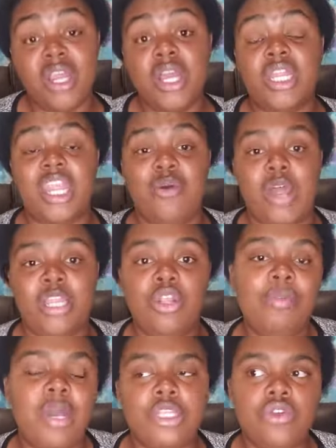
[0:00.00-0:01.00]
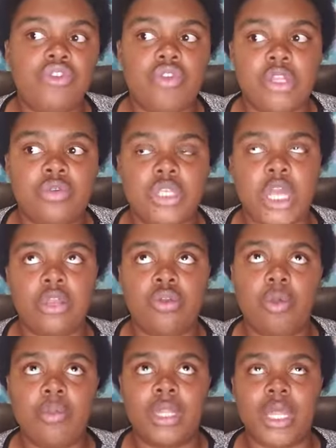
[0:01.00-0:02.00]
Now, when I do my 2-strand twist, I
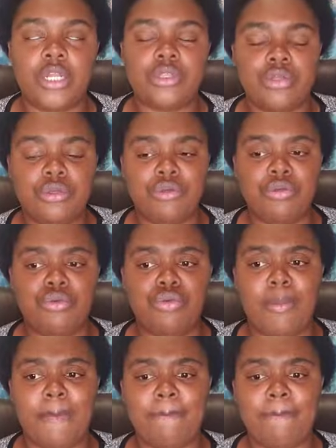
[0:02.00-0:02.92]
normally like to